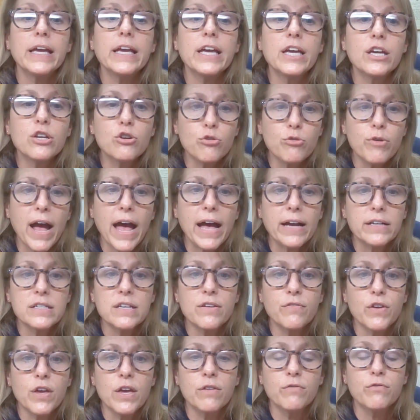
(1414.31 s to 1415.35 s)

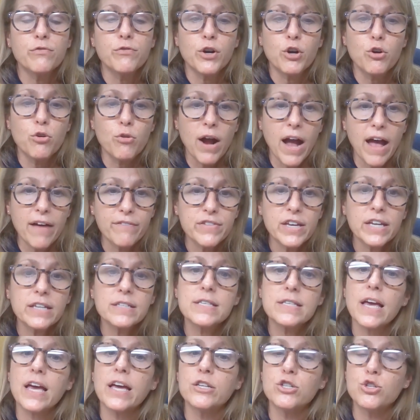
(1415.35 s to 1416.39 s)
interactive
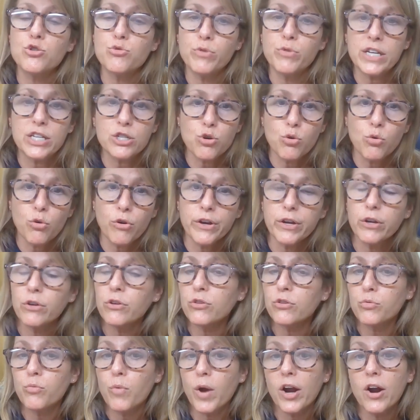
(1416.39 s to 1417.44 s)
infographics and
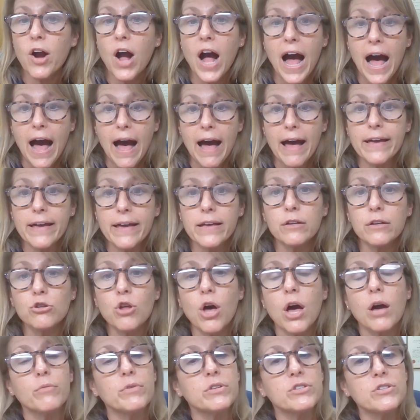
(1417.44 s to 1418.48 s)
tutorials where I,
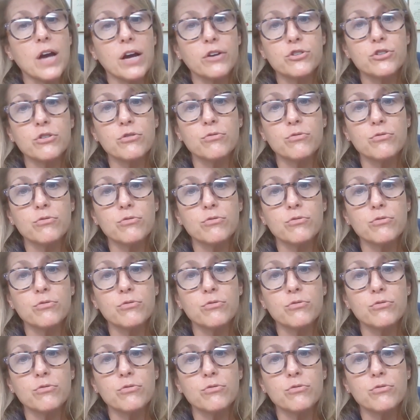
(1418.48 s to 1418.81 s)
along with Dr.